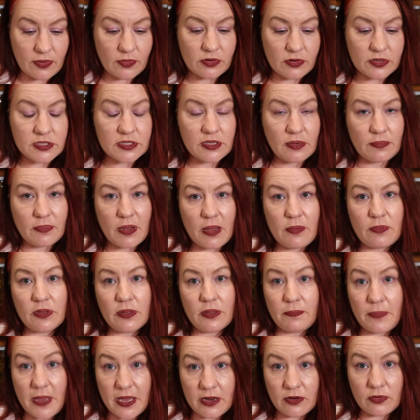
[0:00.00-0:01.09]
Whereas some people
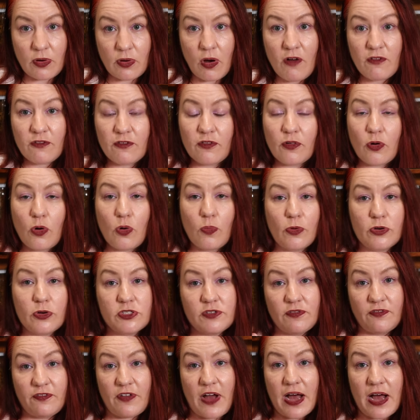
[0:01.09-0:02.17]
are better off
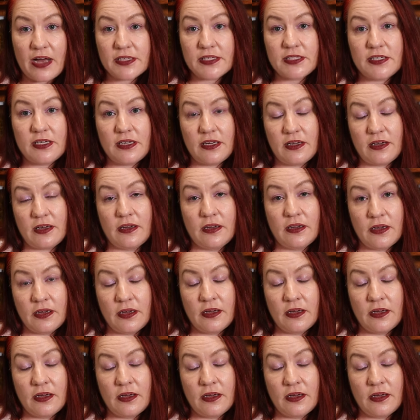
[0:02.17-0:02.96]
almost fasting